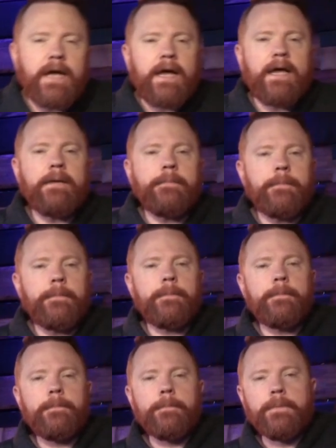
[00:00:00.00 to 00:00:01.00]
I
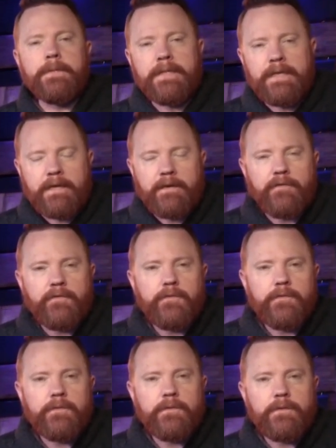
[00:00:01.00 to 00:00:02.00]
believe
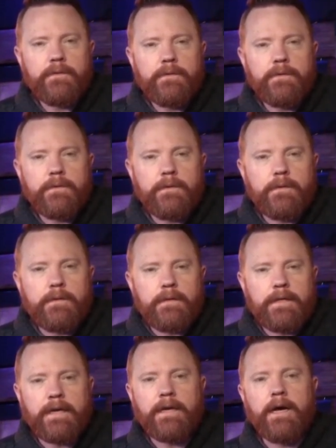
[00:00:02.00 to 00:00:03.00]

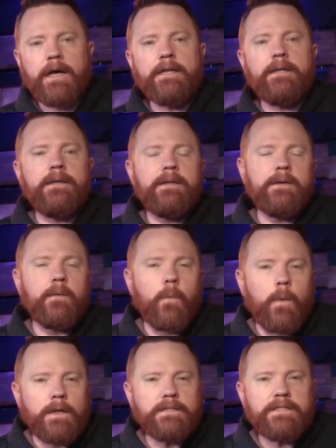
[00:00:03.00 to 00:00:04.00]
that God
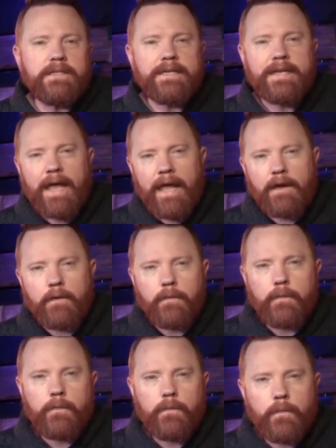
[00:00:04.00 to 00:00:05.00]
wants to take
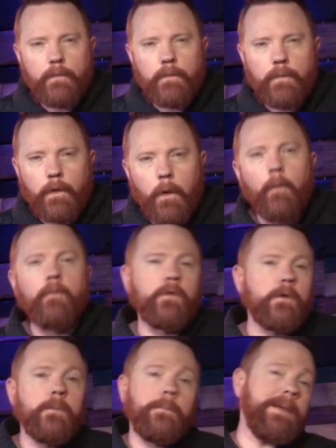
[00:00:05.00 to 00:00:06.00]

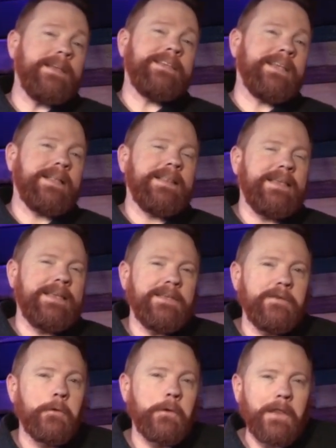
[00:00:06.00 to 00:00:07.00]
over basically
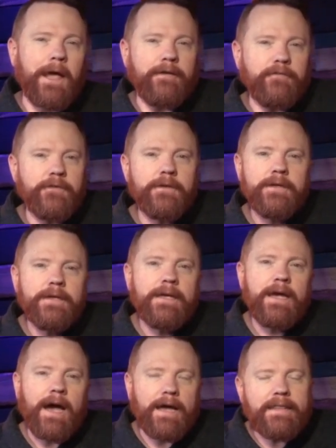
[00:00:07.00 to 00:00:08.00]
your life.
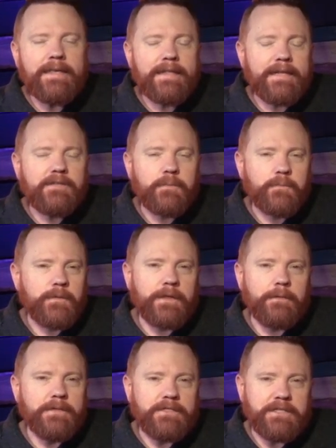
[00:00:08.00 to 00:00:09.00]
I think that's
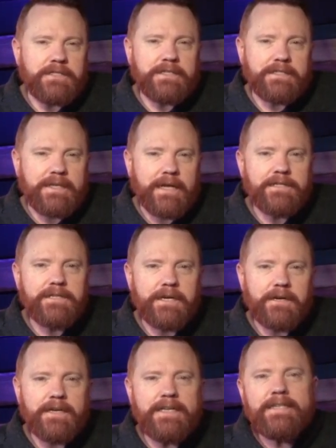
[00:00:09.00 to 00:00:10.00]
really what Jesus does
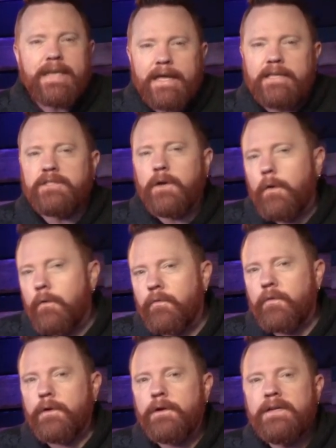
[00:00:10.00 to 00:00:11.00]
here. He takes
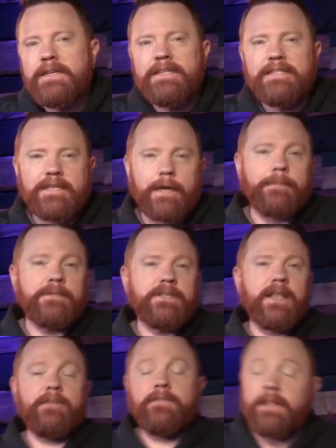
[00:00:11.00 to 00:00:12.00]
over Simon's
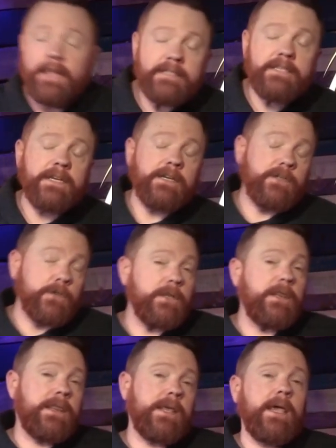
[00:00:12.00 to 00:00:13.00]
life. Now, that's a
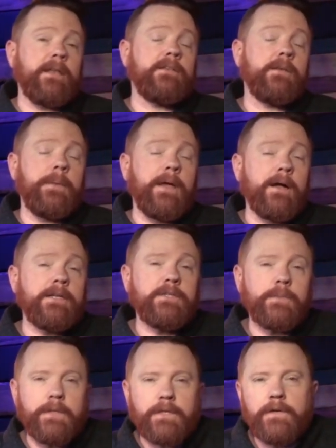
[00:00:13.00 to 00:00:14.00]
good thing, to be
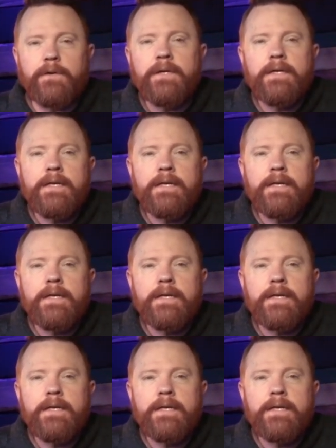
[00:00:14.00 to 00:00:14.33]
honest with you,